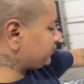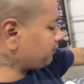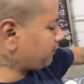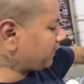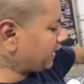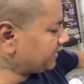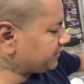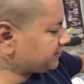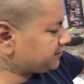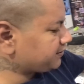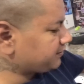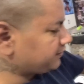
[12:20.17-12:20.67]

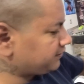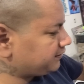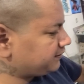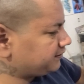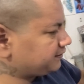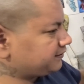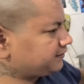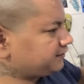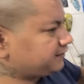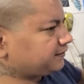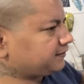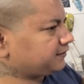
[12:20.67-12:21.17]
mantle
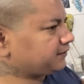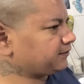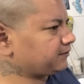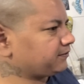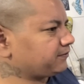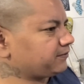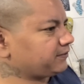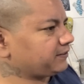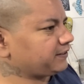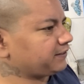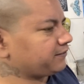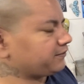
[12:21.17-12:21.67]

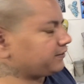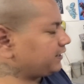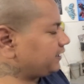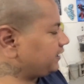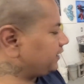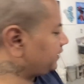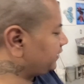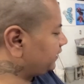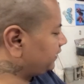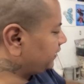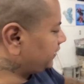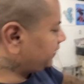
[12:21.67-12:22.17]
over it, right?
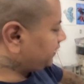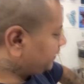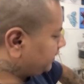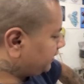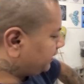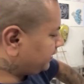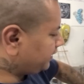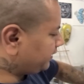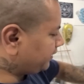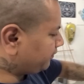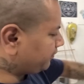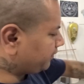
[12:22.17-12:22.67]

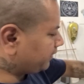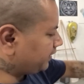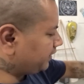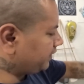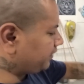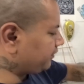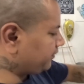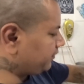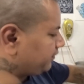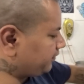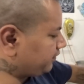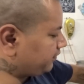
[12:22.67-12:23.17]
And then we're gonna
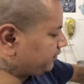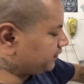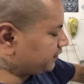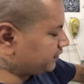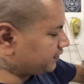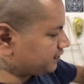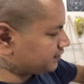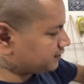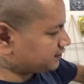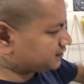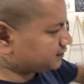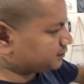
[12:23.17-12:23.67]
do
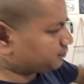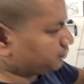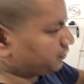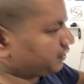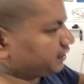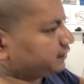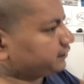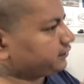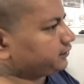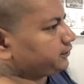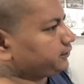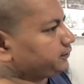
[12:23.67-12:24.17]
the
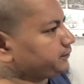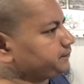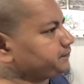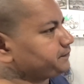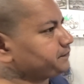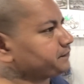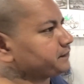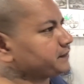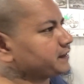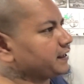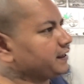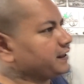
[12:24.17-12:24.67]
spray through.
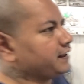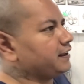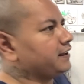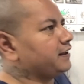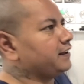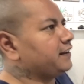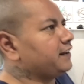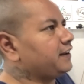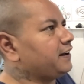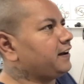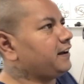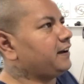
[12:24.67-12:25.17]

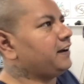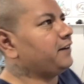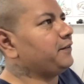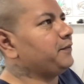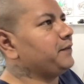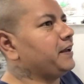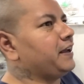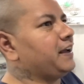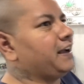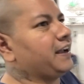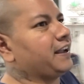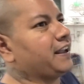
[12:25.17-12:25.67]
Oh
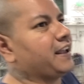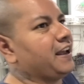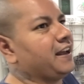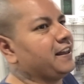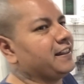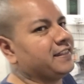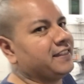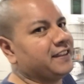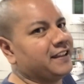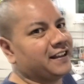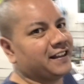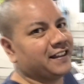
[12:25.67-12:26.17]
man, I
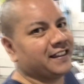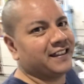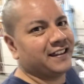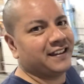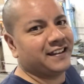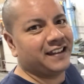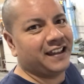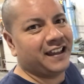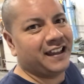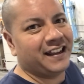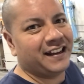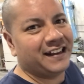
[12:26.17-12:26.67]
can't think of the
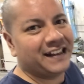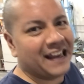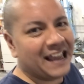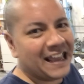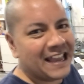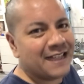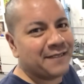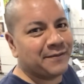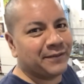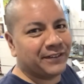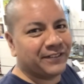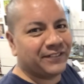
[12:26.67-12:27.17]
dang
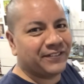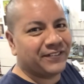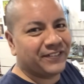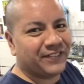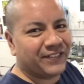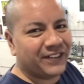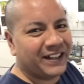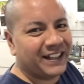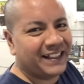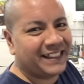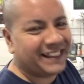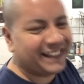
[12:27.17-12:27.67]
name of
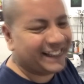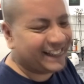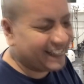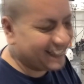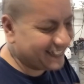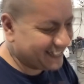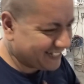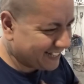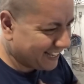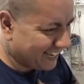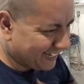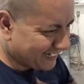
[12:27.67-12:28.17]
what the
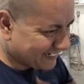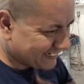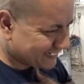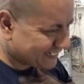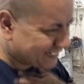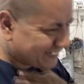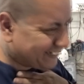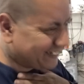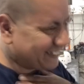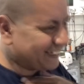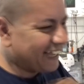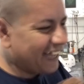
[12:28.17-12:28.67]
design is
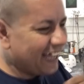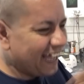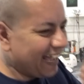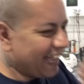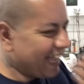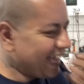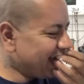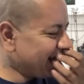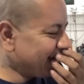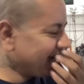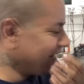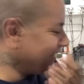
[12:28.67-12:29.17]
called. I
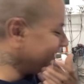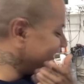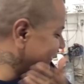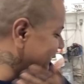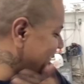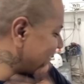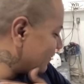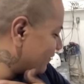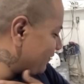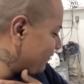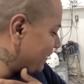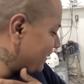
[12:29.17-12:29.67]
had it on the
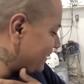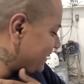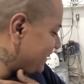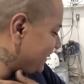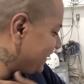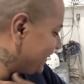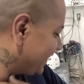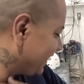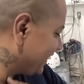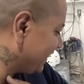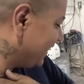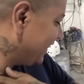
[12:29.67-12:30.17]
tip of my
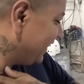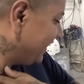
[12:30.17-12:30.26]
tongue,